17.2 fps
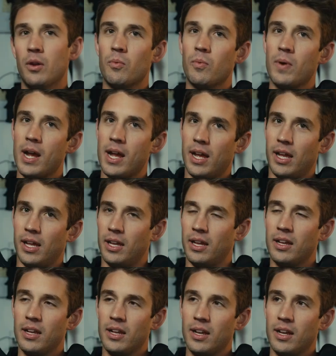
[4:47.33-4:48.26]
In a way,
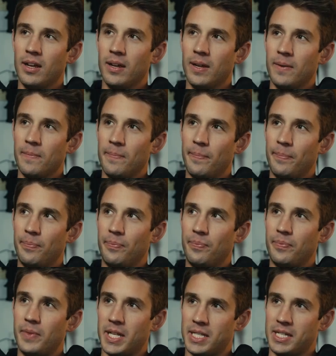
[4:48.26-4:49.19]

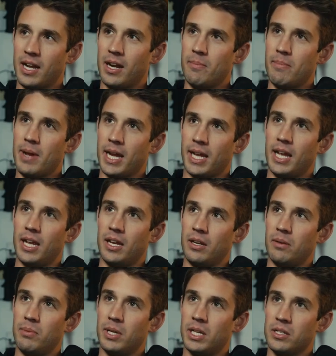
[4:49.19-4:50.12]
that's kind of
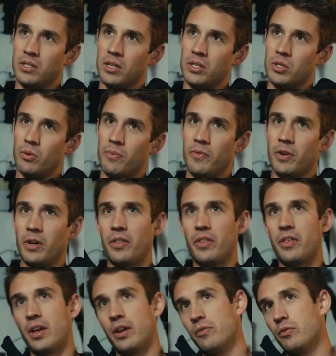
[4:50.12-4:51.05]
backhanded, because also I'm very
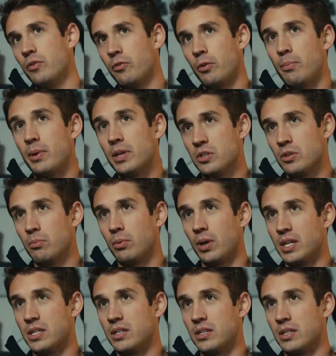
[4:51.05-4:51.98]
thankful for pistol
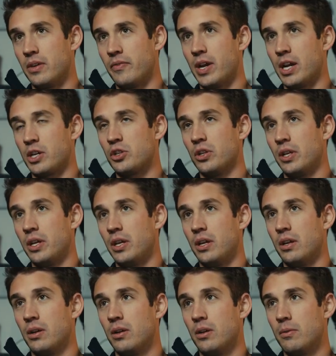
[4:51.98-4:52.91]
braces, and they've
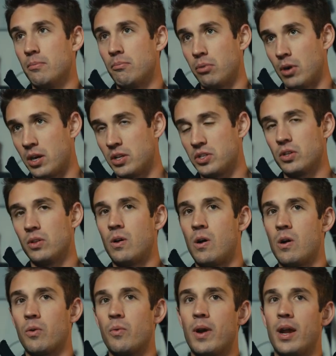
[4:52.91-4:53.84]
actually brought us a
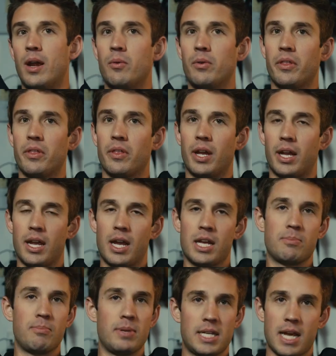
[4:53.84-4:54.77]
long way with
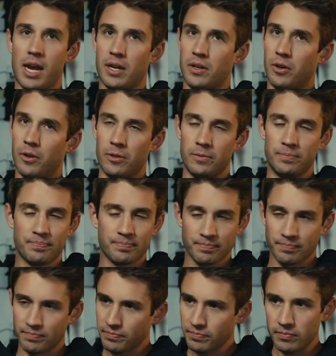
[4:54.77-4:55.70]
SB Tactical.
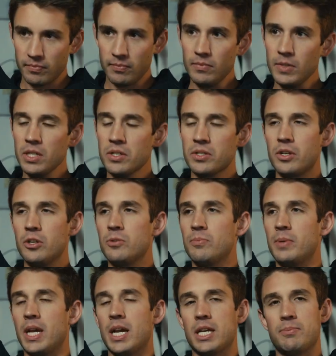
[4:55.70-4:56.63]

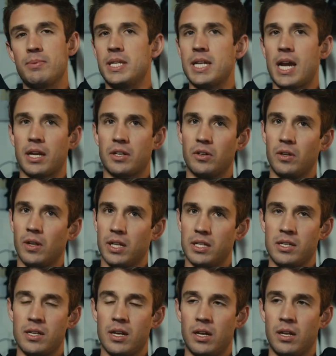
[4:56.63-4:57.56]
SB Tactical
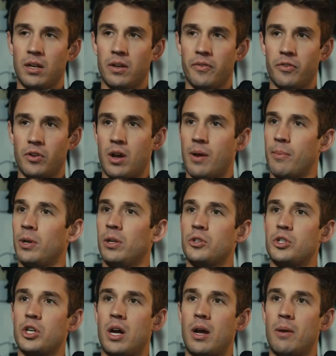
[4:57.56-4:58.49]
has done a phenomenal
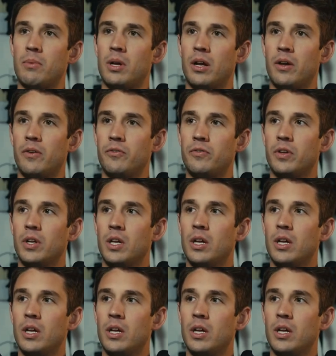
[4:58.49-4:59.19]
job of